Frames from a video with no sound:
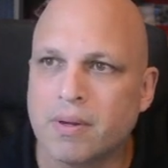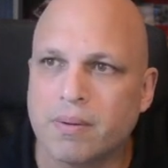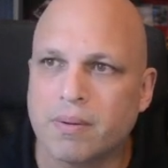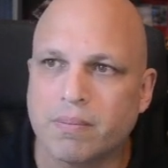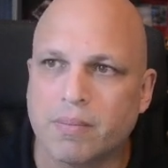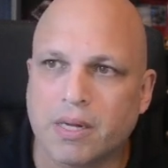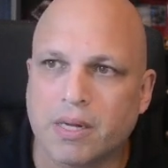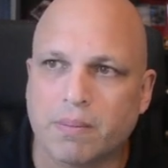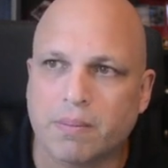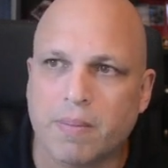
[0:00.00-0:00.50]

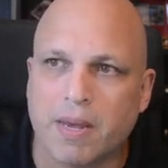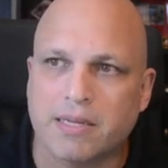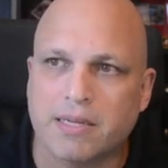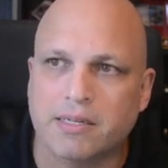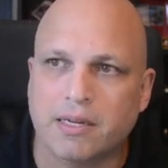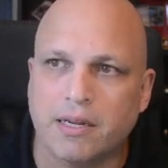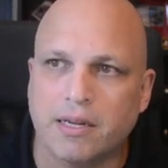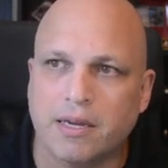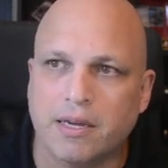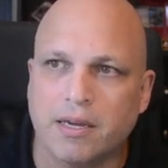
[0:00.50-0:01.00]
But
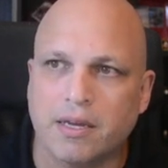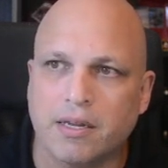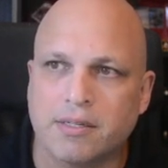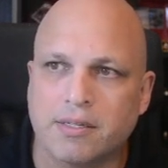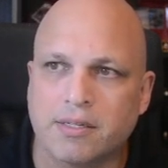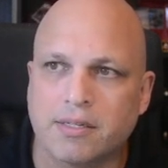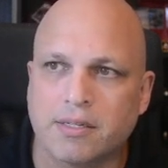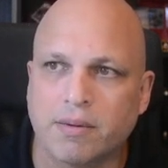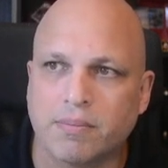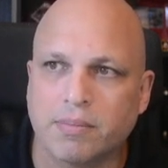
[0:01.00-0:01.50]
basically, it's
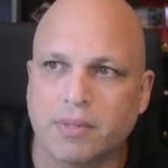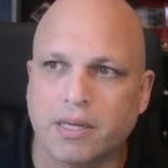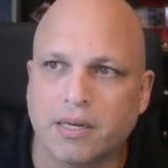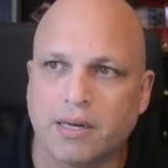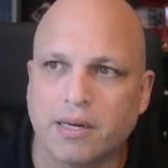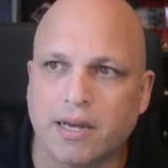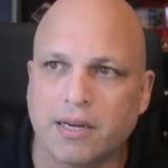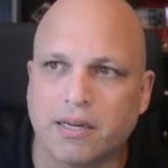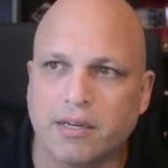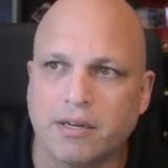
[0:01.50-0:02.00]
something
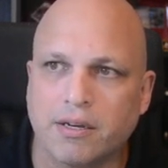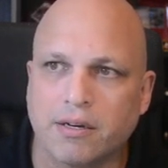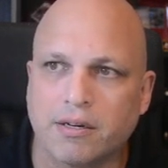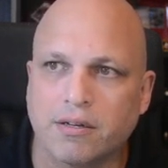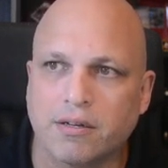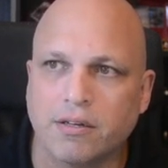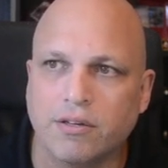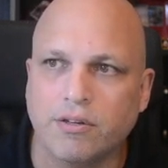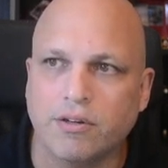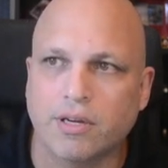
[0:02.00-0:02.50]
like here.
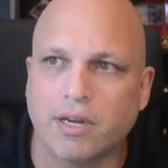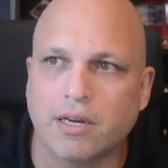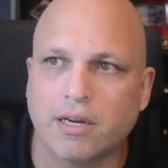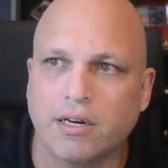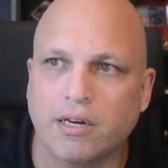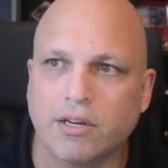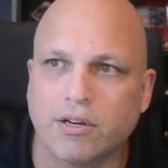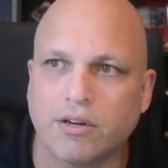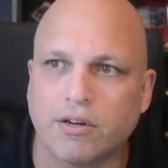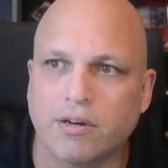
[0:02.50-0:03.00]
You can
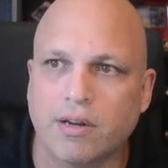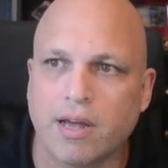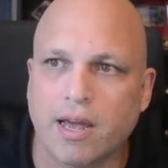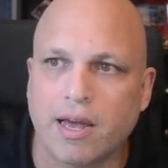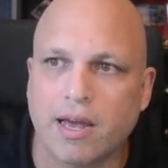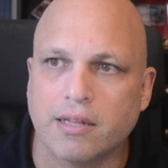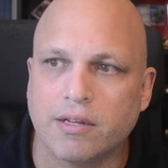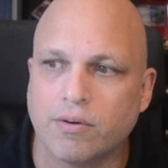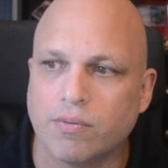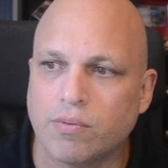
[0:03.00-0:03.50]
click on
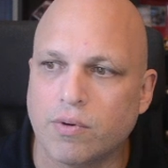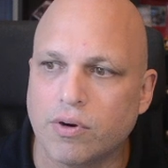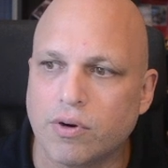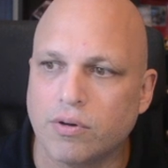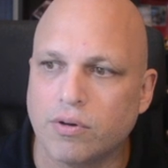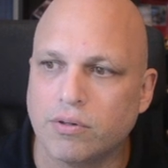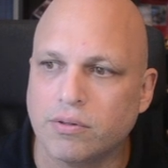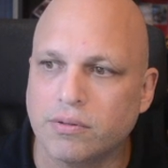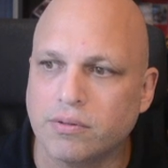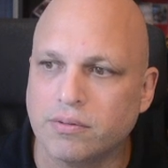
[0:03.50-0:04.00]
add and
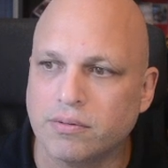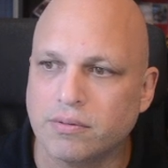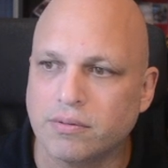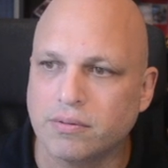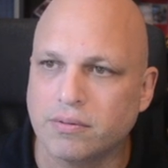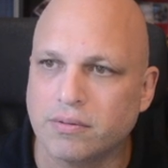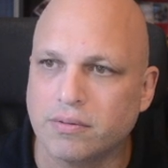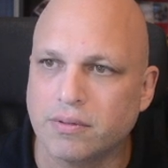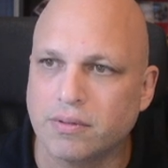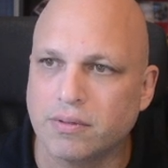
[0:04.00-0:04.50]
role,
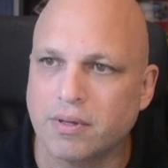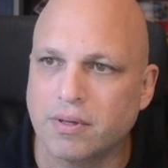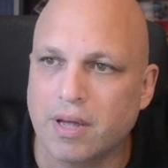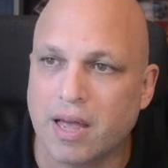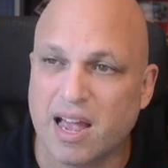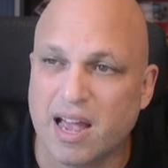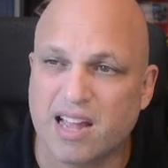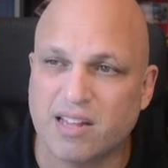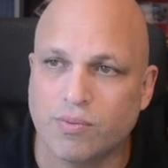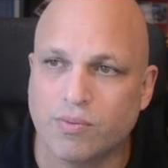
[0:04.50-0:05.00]

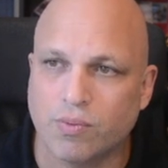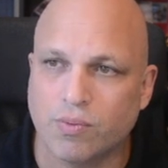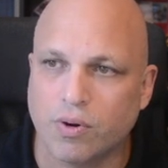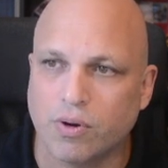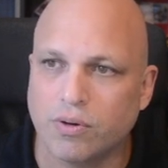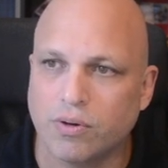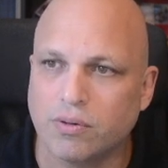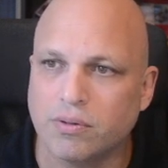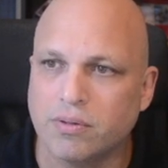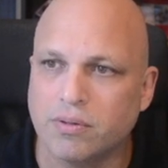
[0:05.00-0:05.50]
add
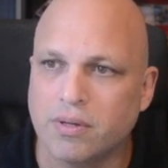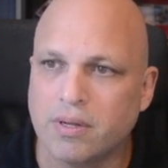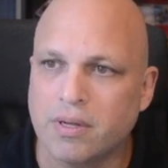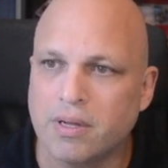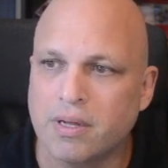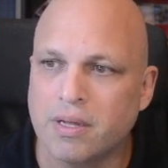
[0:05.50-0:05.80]
role.